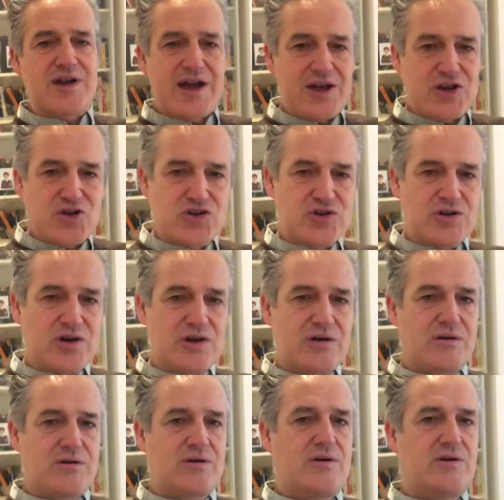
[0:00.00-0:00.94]
nature
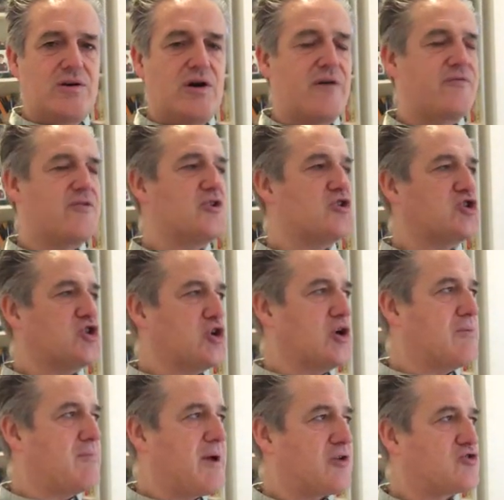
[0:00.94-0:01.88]
of the
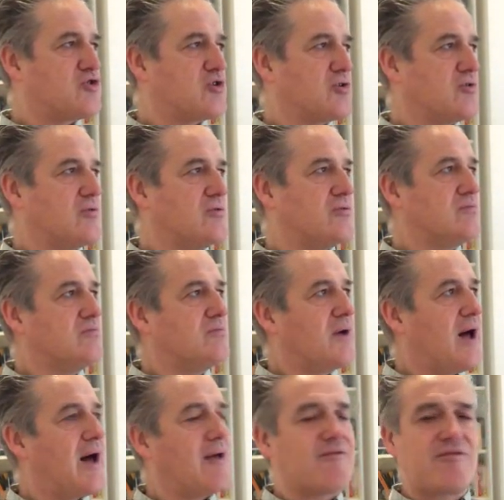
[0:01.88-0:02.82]
geometrical
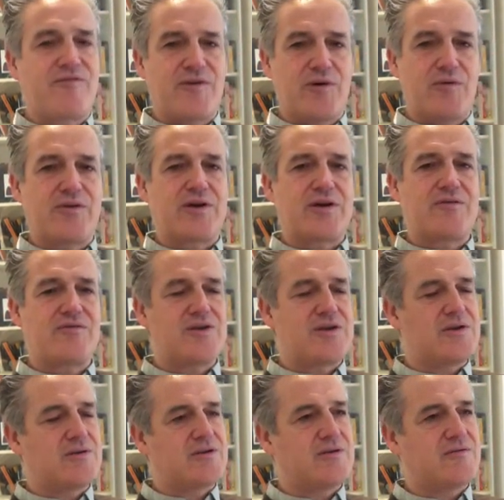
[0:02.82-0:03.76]
unfolding of the
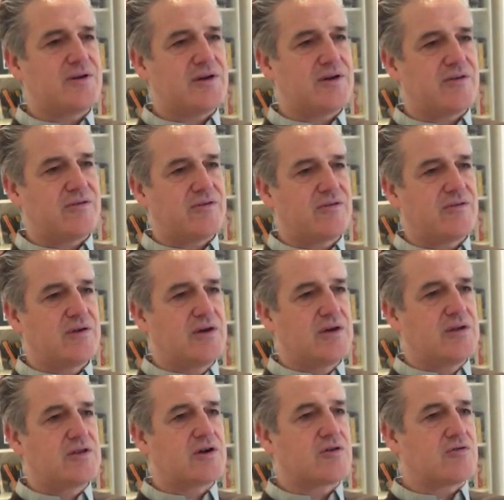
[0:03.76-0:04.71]
universe.
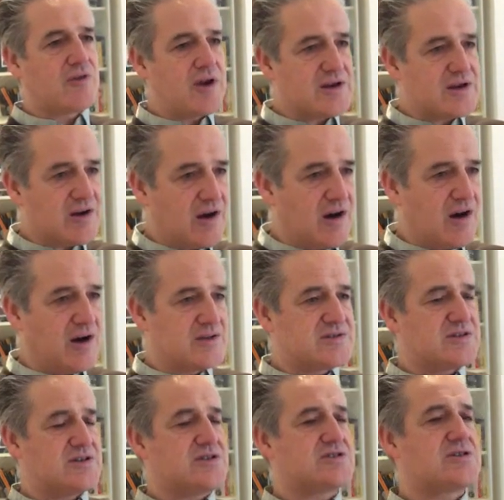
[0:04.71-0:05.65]
The great
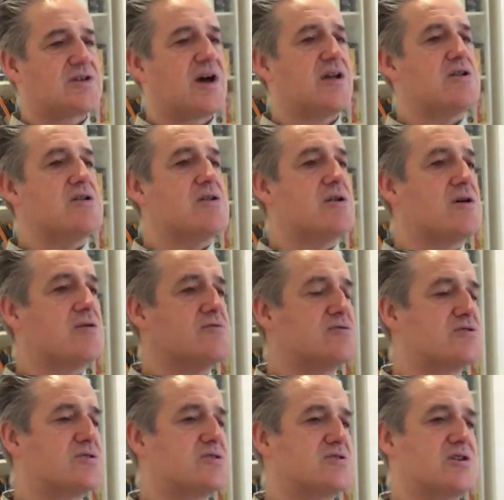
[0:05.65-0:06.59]
artist
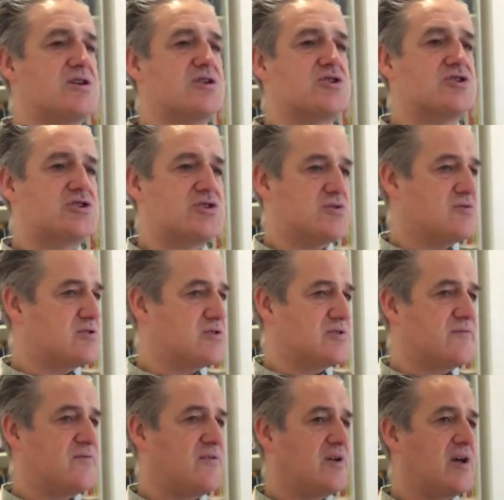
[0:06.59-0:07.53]
knows this
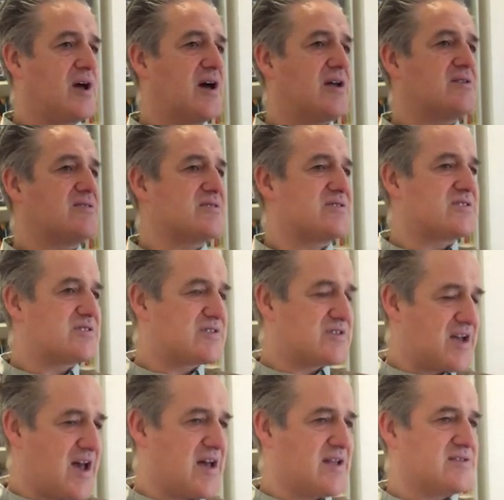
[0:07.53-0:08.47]
intuitively,
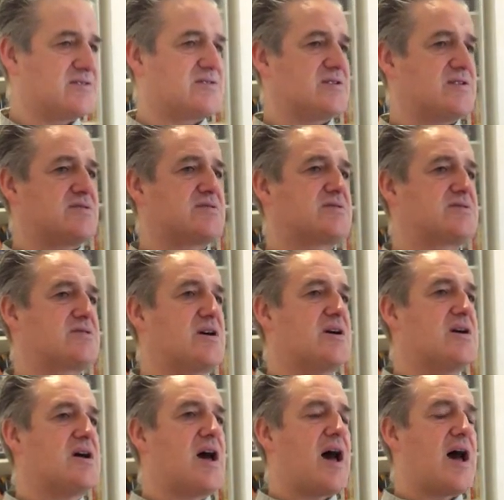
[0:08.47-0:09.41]
understands this,
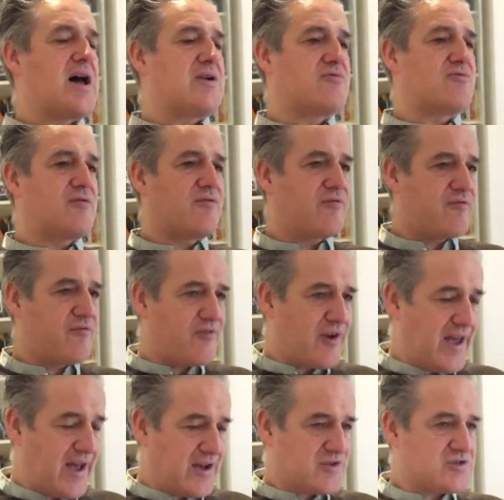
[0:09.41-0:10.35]
and
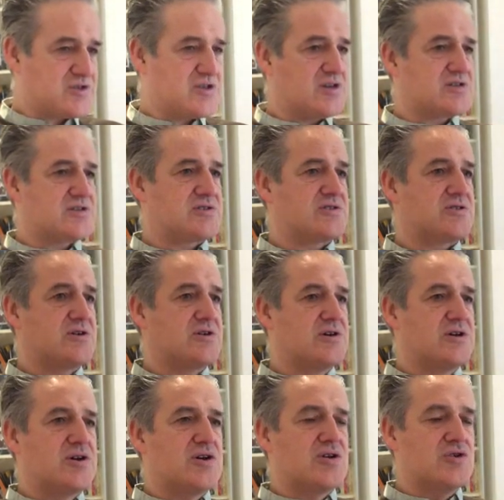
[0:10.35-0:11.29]
reflects this,
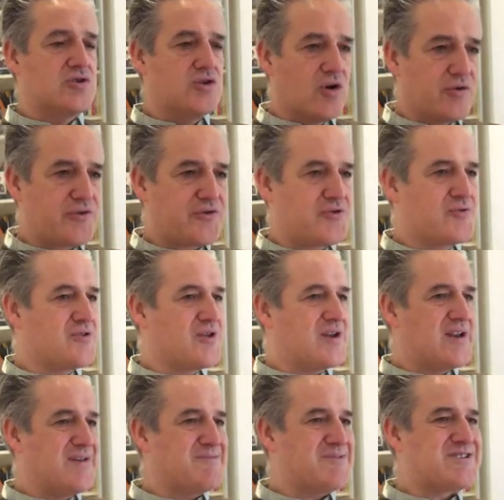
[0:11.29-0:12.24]
not through the
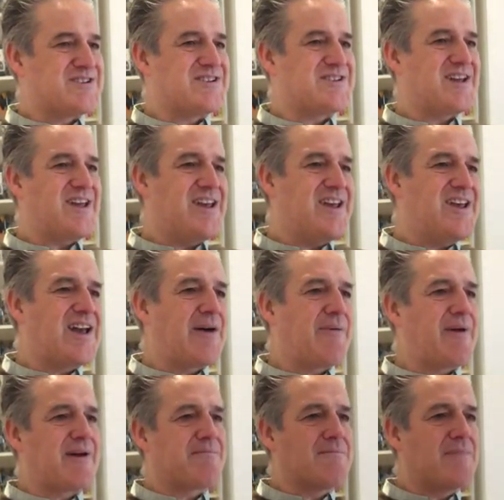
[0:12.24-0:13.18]
limited
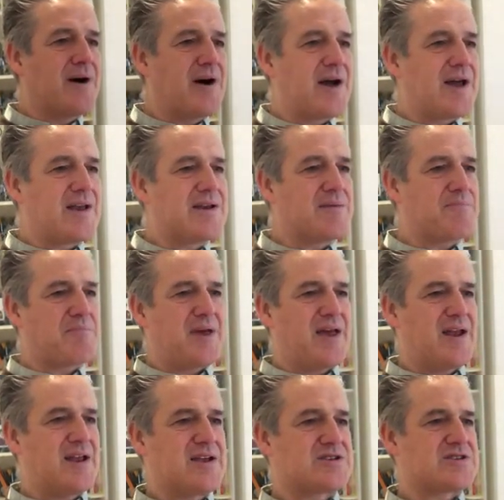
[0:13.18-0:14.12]
egoic mind
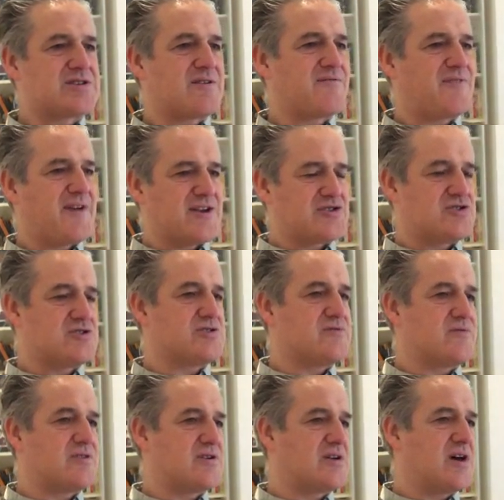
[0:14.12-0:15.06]
appealing to the fashions
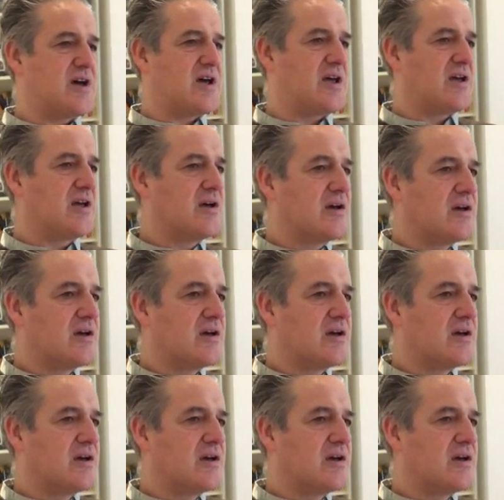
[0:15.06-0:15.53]
of the day,